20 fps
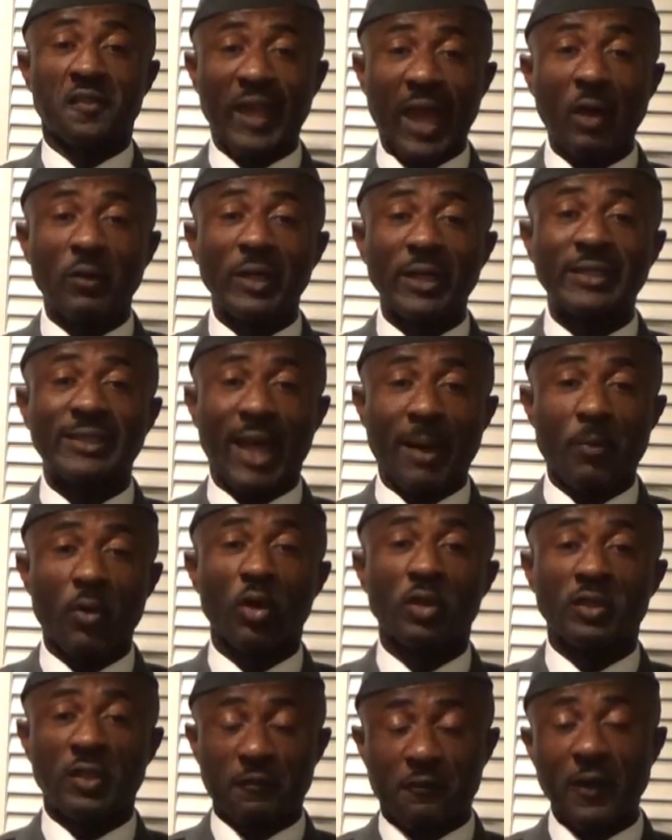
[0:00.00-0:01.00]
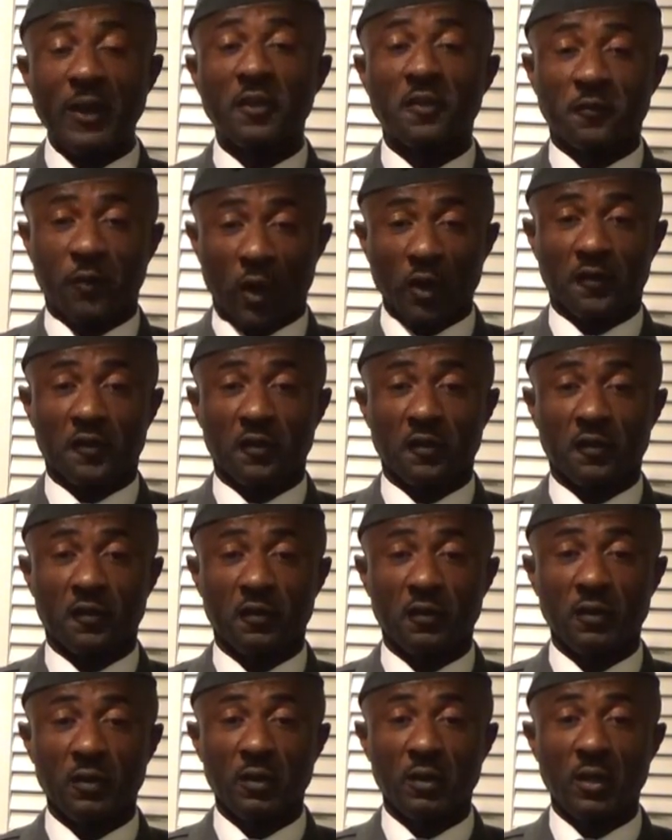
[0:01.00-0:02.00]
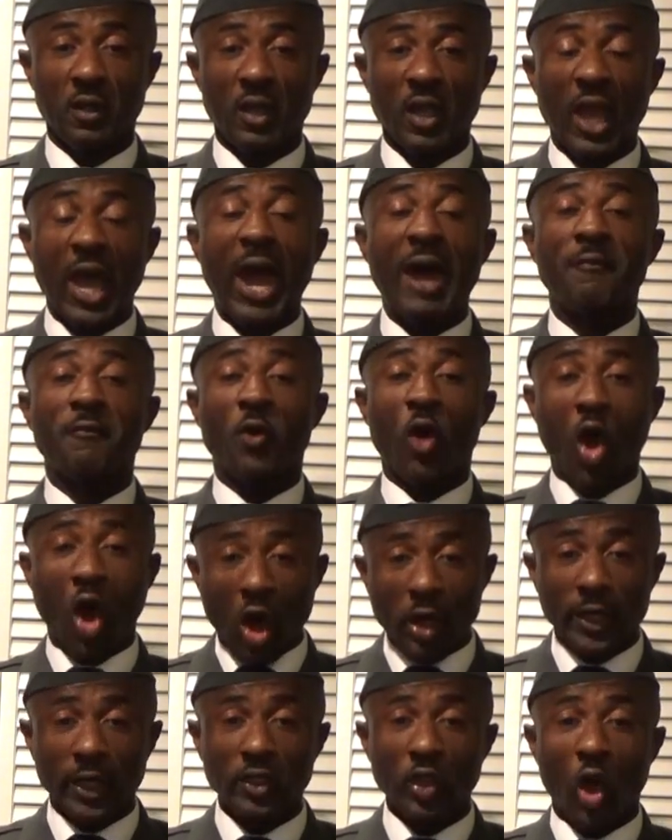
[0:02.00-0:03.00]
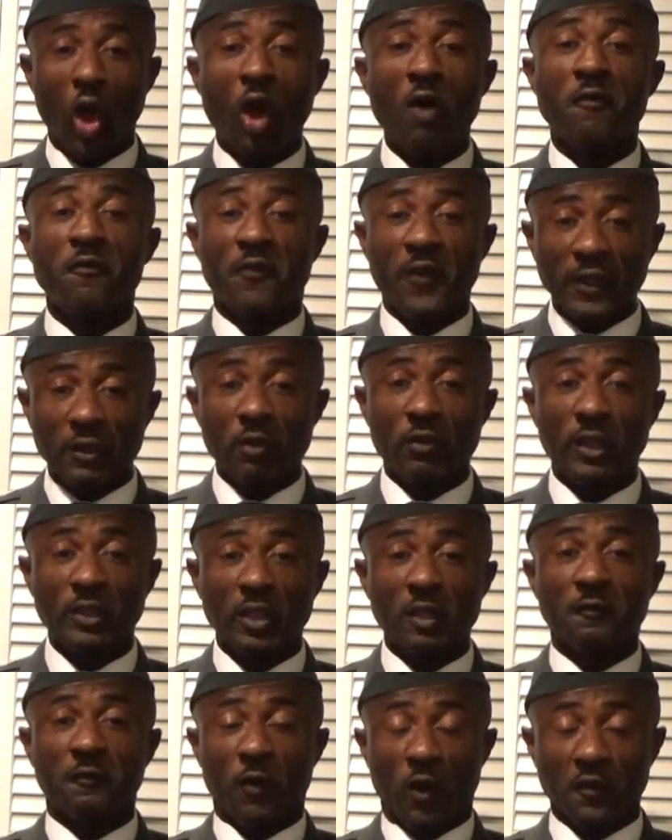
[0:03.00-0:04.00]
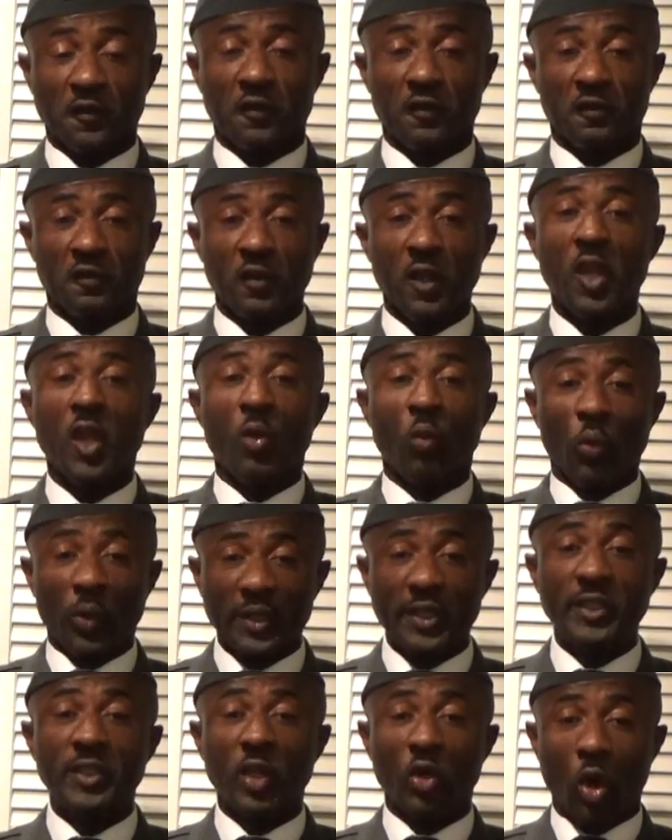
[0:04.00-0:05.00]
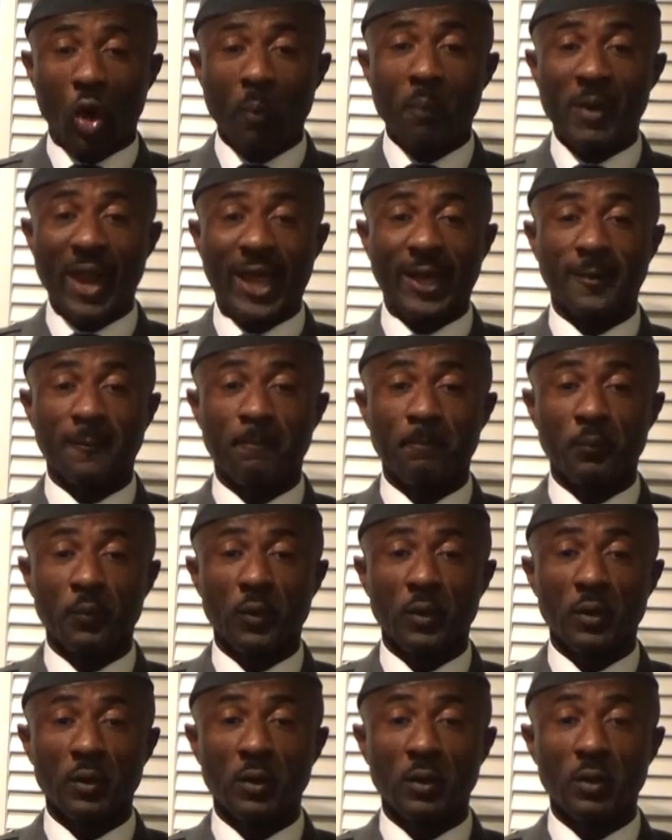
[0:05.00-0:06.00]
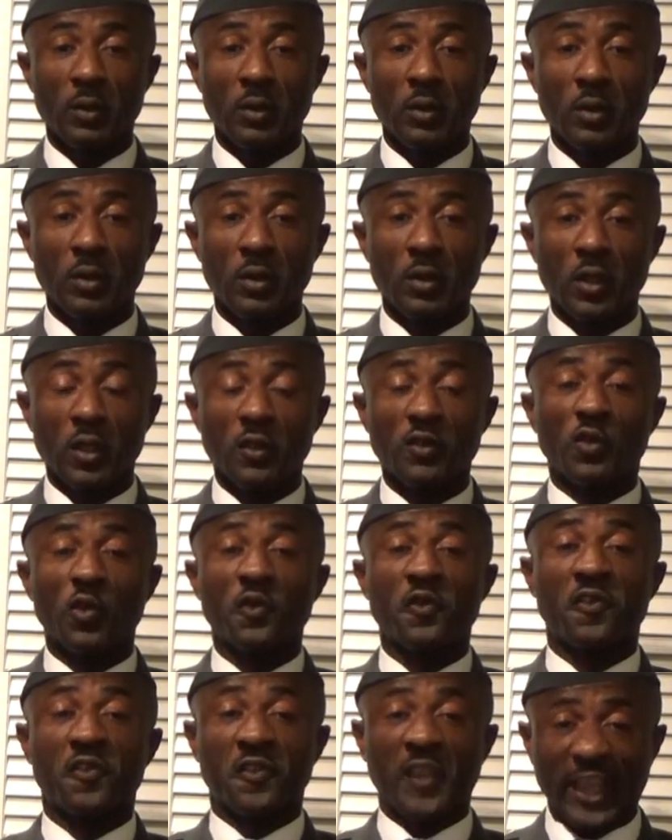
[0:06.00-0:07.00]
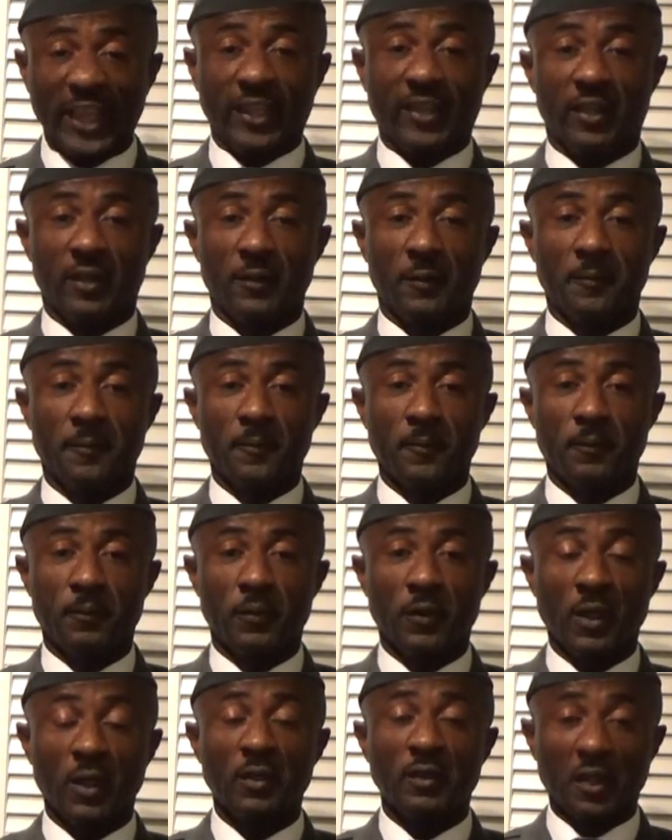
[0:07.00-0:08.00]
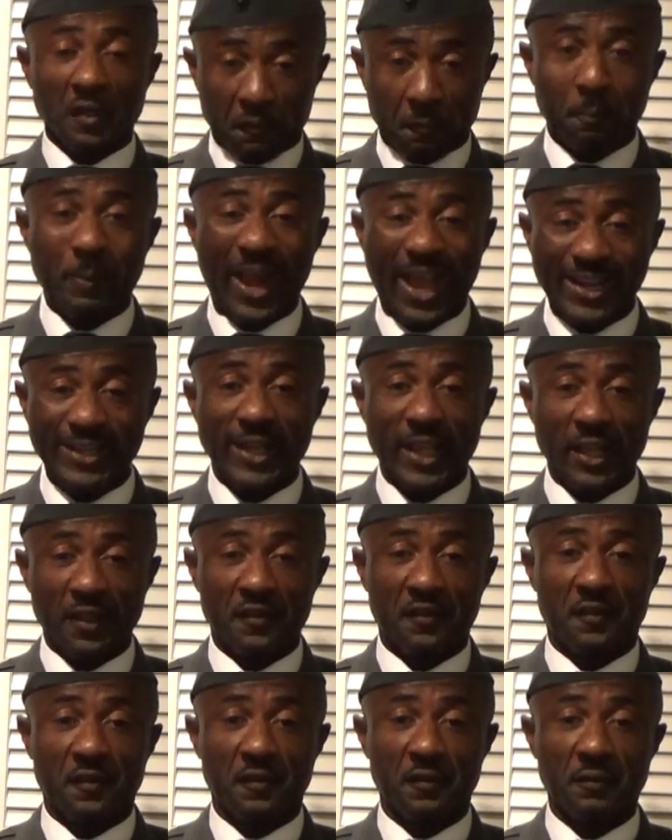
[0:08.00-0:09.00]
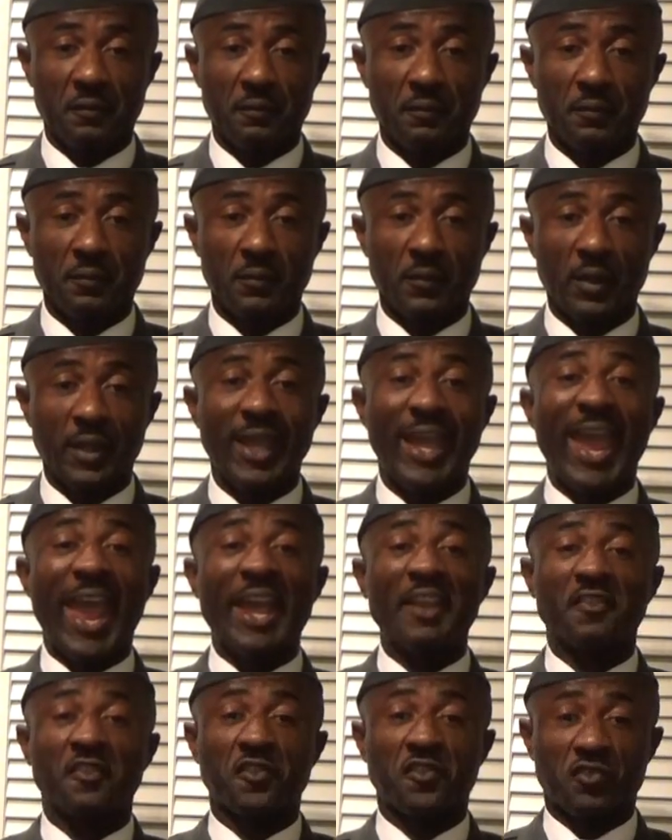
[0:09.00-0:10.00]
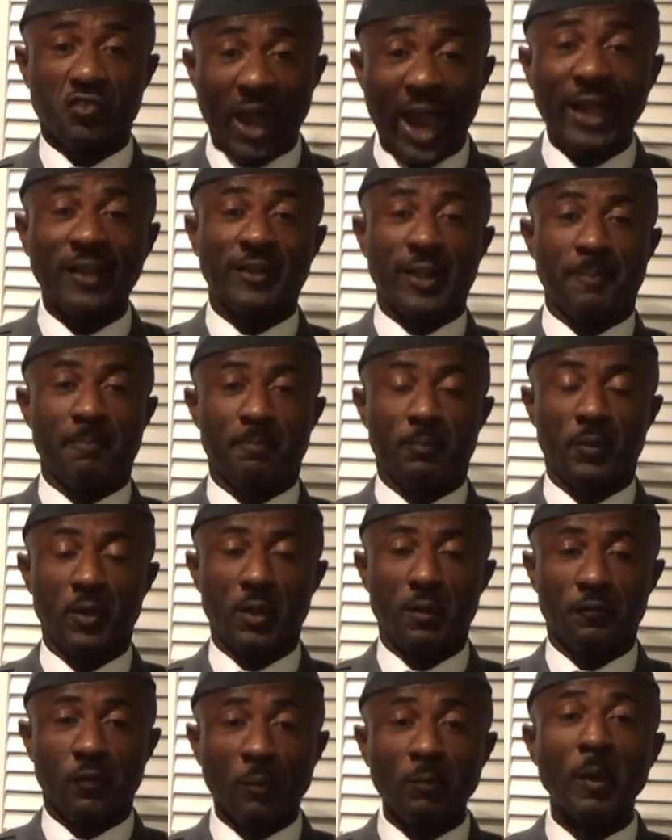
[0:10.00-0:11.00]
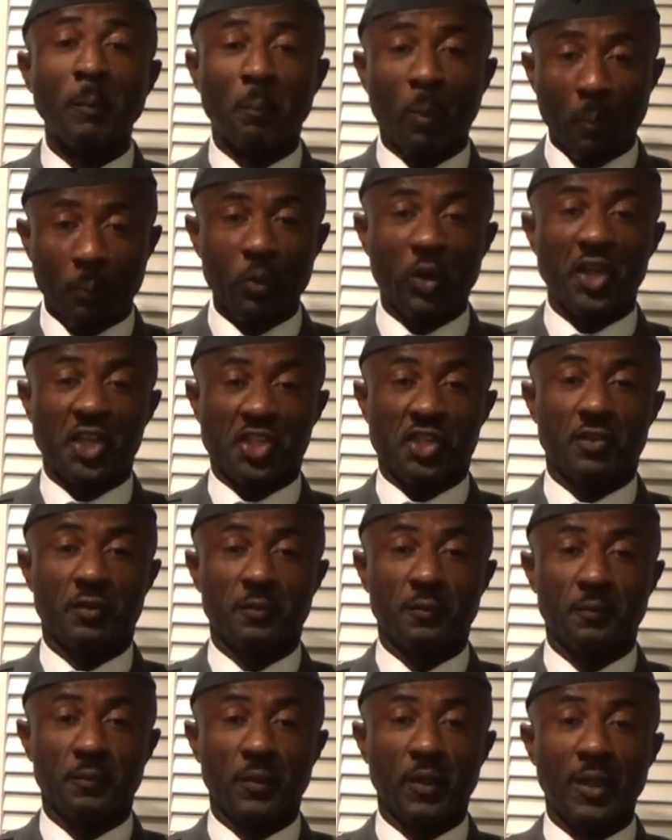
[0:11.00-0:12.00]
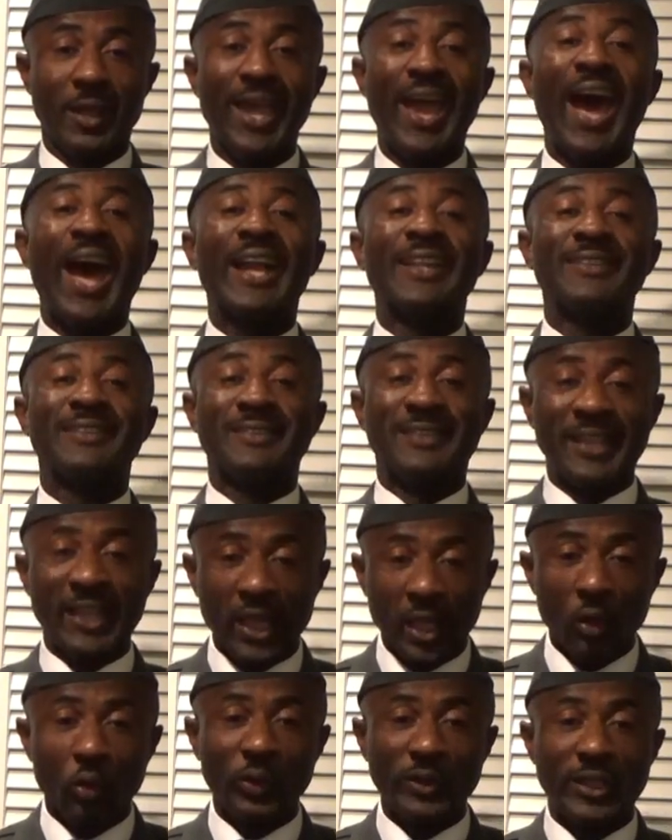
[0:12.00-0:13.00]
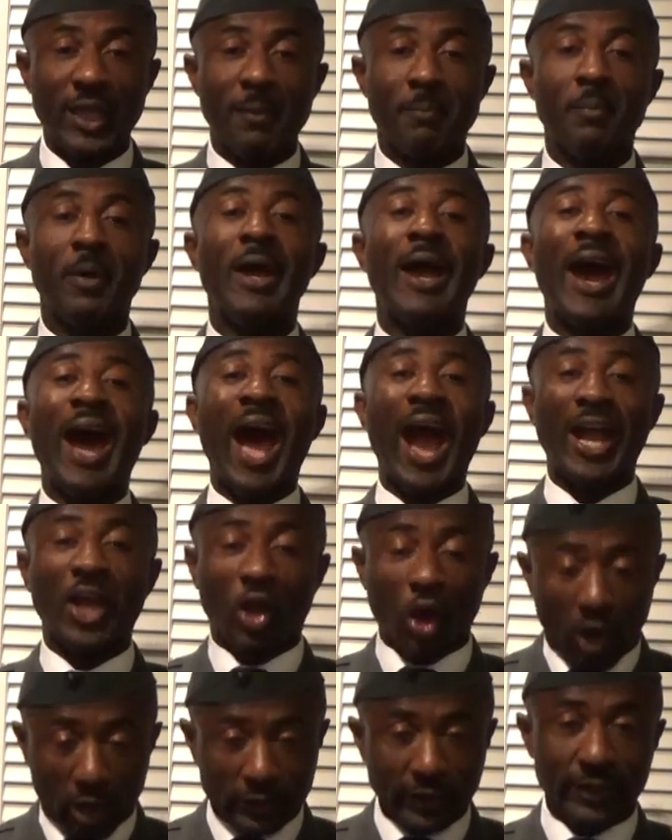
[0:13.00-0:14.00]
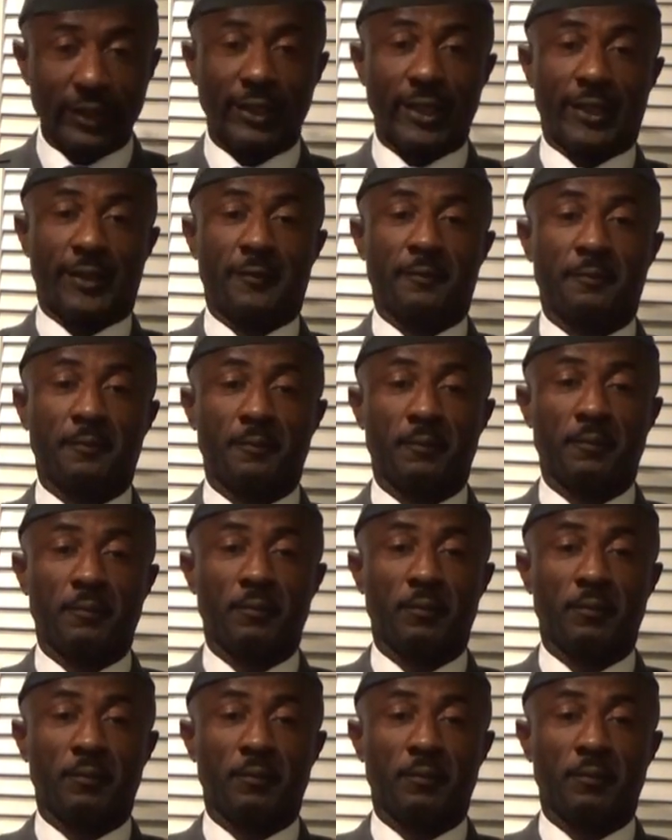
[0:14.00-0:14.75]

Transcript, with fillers: The Southern Cameroon Defense Forces have ordered all federated forces within the homeland to seek these blacklegs, extract them from the population, and deal with them accordingly.